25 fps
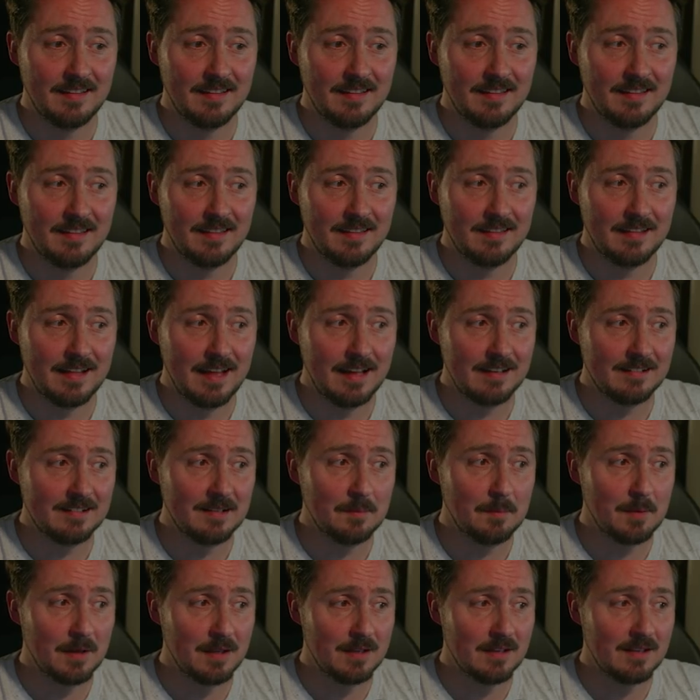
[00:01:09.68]
That's a
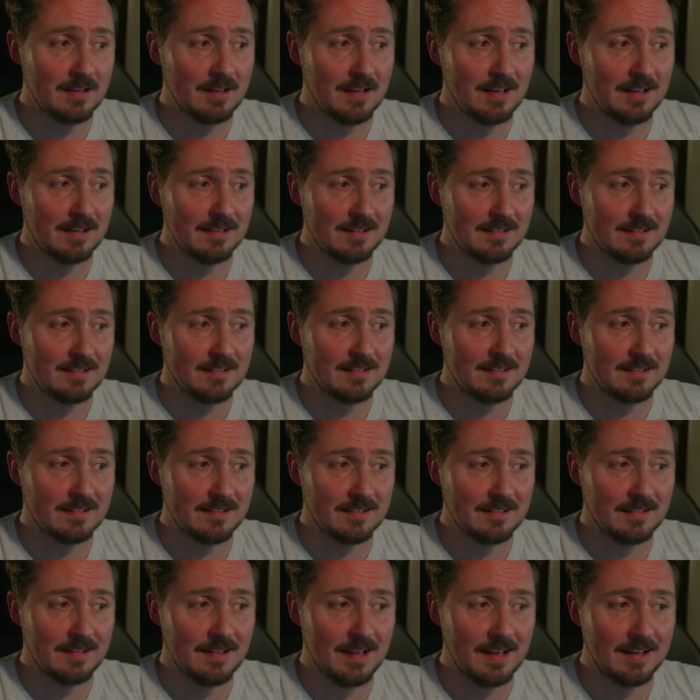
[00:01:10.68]
bit, that's
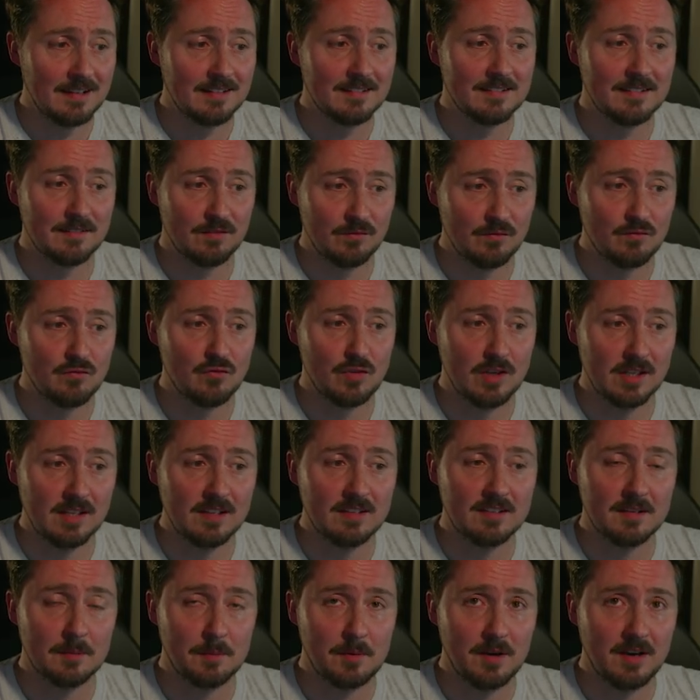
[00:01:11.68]
really
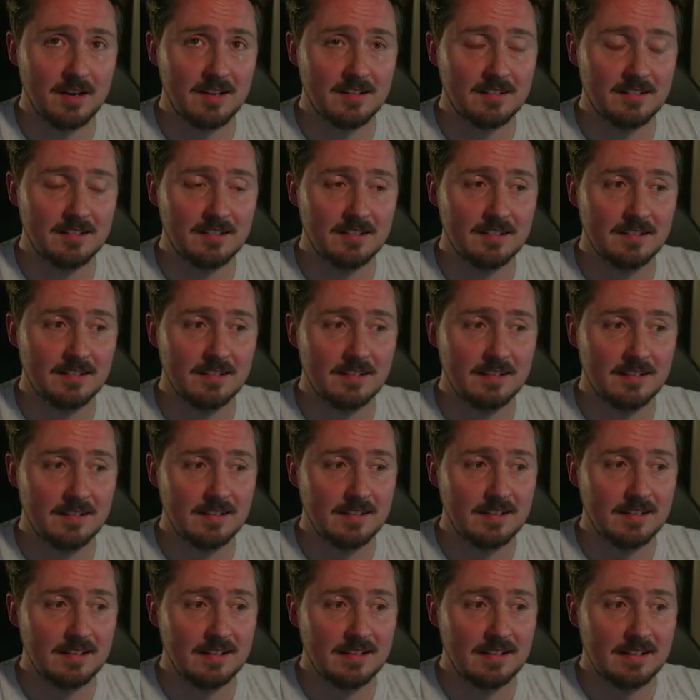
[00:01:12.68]
surprising.
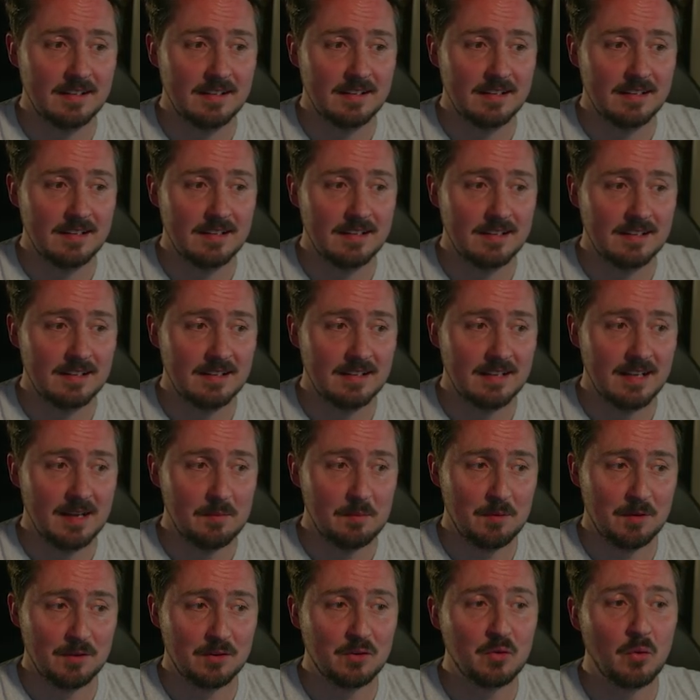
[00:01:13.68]
I
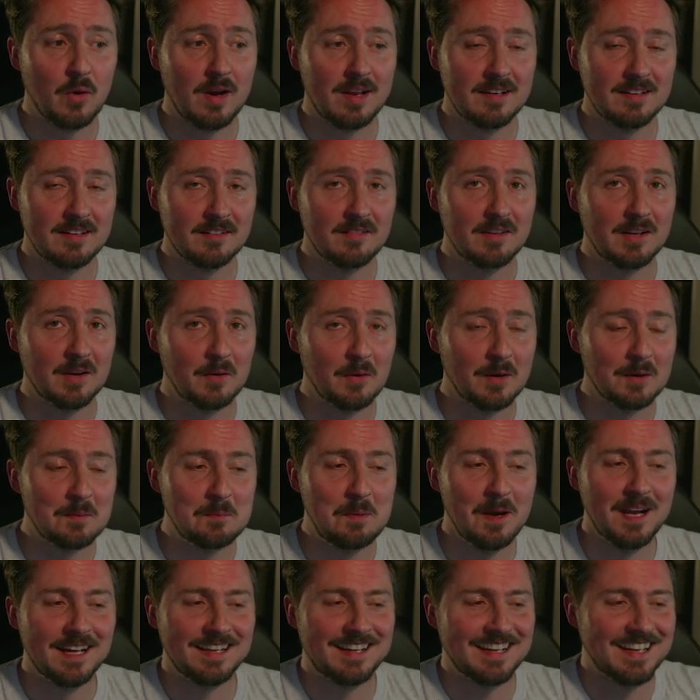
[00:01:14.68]
put 27 quid
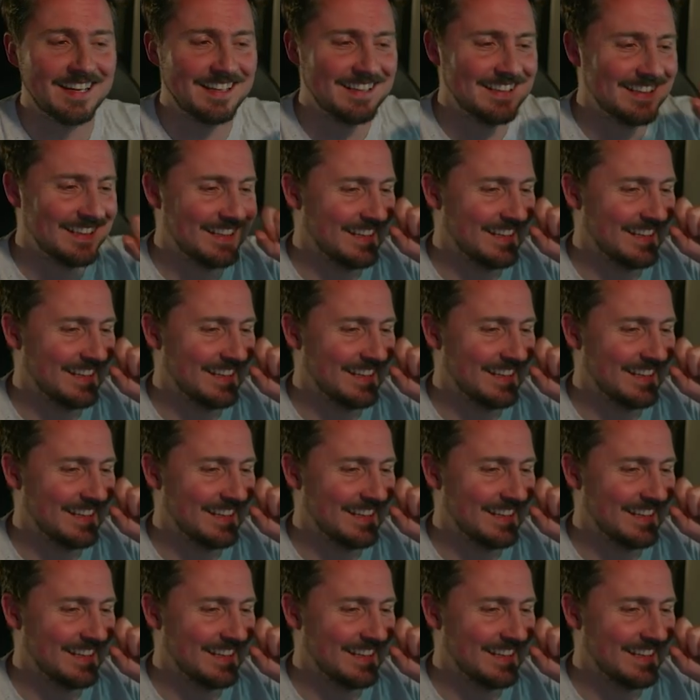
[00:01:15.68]
in.